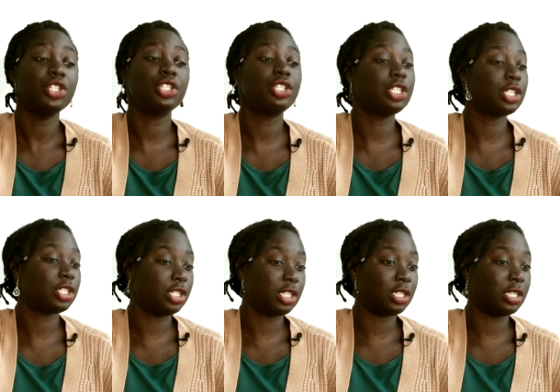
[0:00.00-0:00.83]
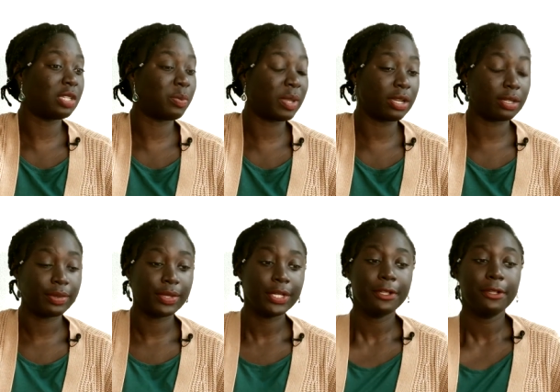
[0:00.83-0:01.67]
just just just disappear.
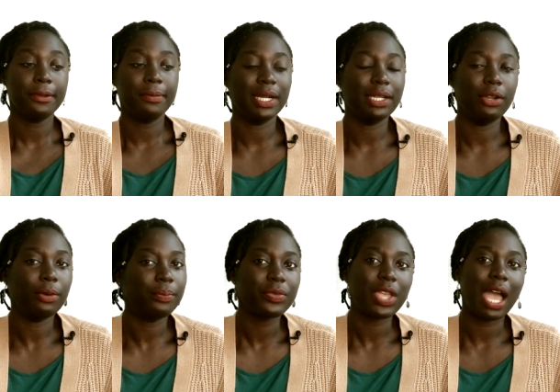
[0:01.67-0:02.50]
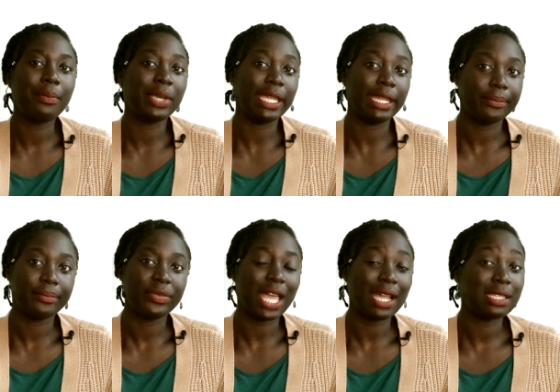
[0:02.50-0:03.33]
But no, I'm kidding.
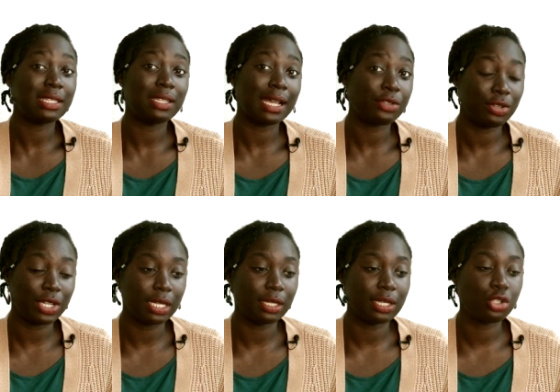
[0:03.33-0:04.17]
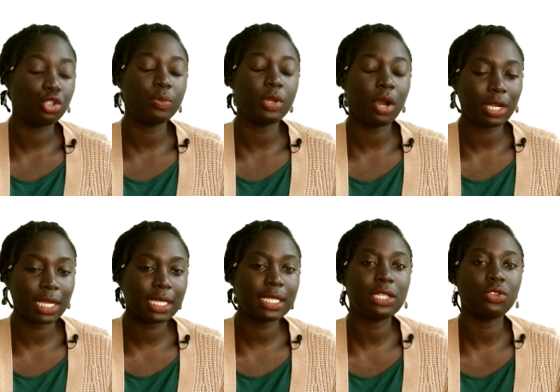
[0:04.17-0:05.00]
That's that's ridiculous. To be
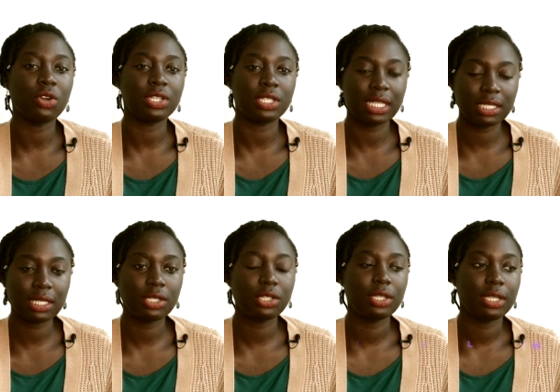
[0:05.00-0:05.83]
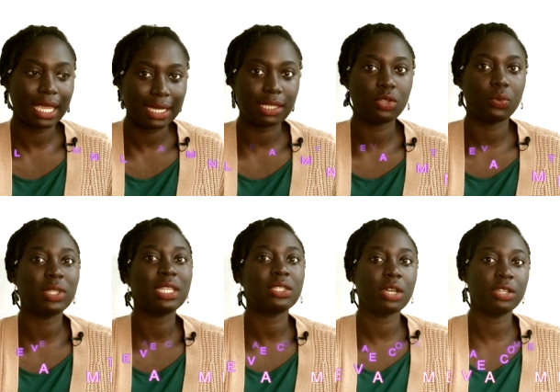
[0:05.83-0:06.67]
honest, he's got six kids with
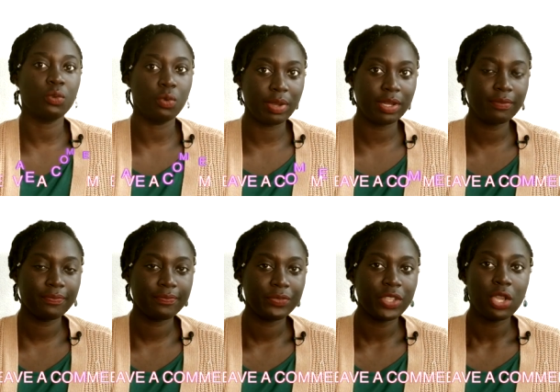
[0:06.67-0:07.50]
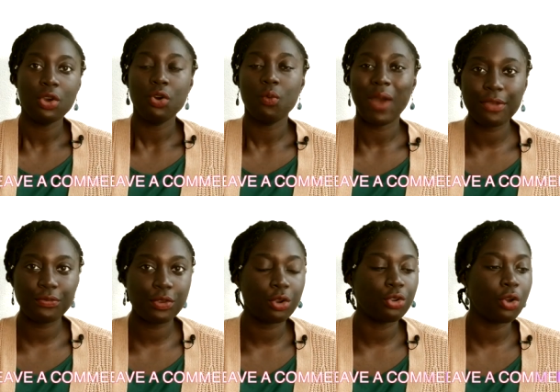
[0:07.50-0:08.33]
this other woman.
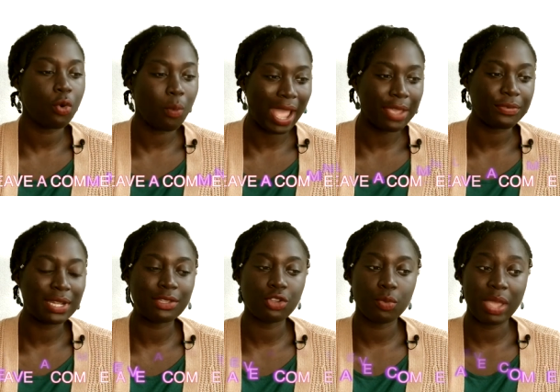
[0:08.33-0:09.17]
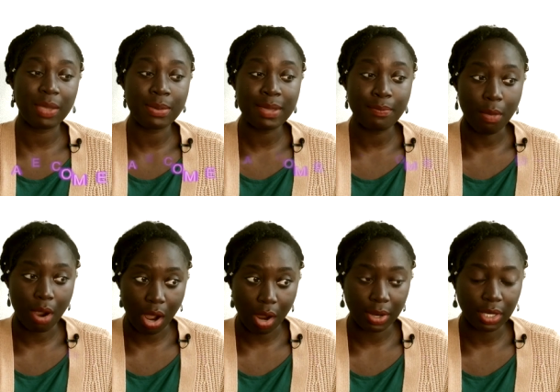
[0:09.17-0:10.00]
Wifey or no wifey, that's your baby
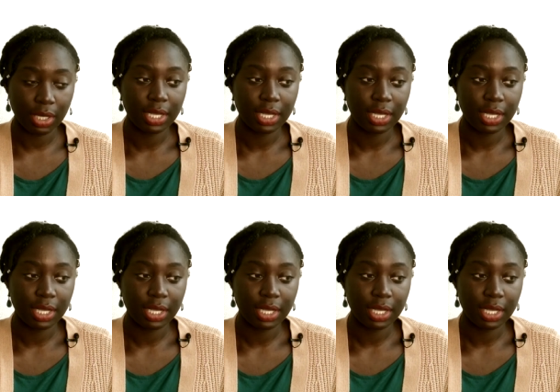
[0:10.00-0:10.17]
mama.